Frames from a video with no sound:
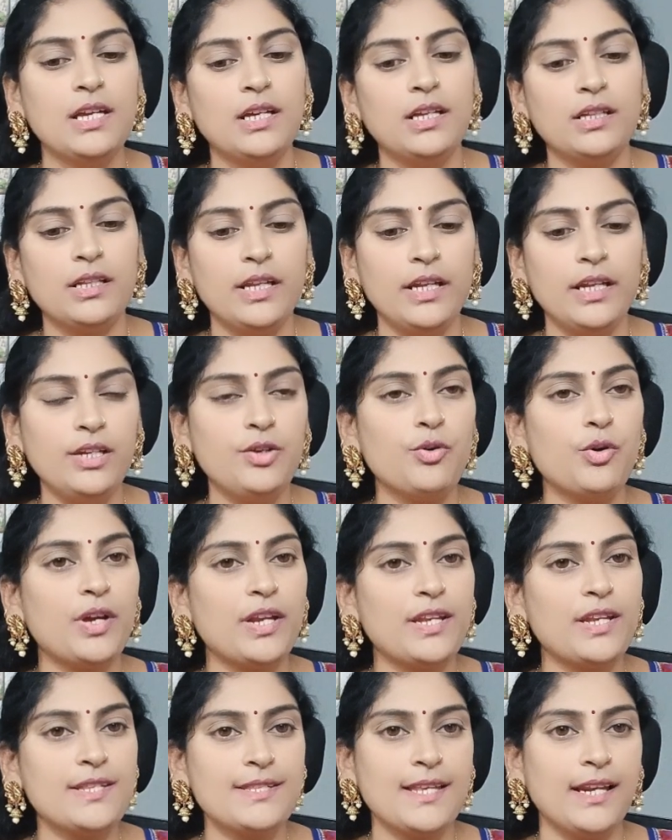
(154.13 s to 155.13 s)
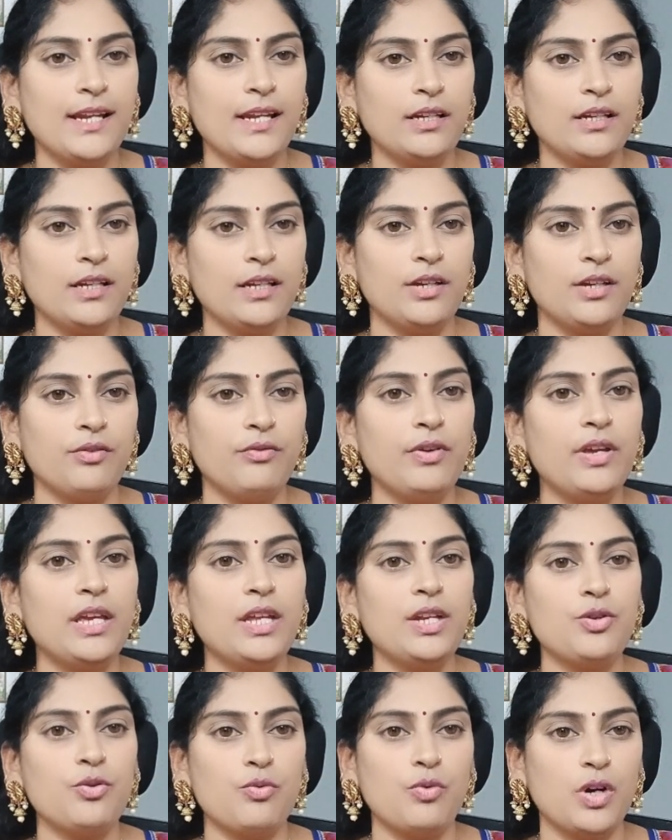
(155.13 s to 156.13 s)
then you can select it where
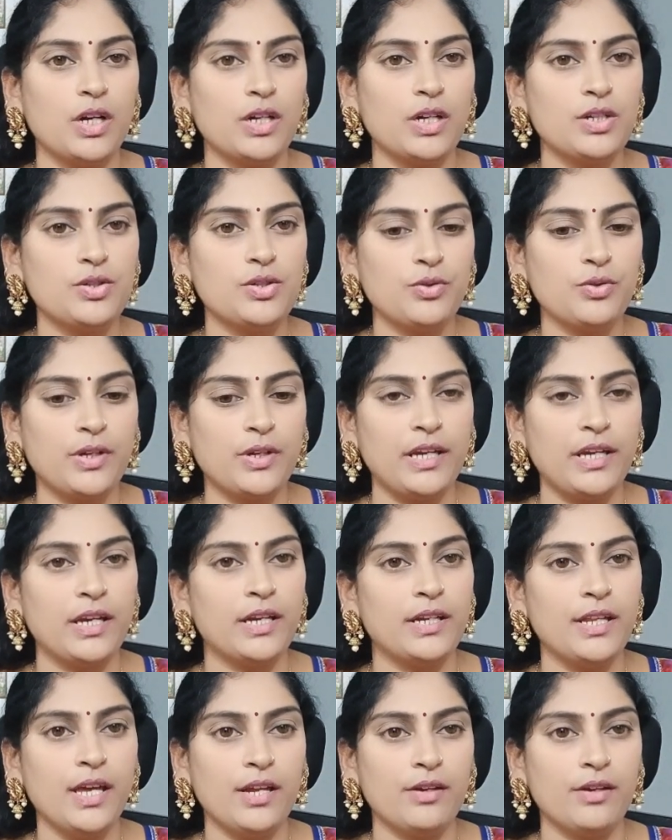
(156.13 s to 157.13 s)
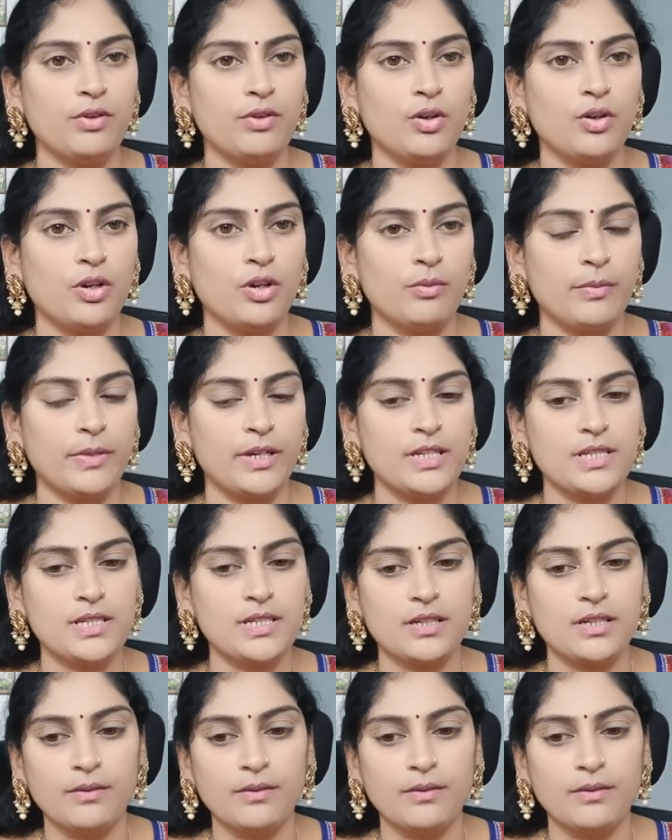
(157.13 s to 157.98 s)
you want to create the environment,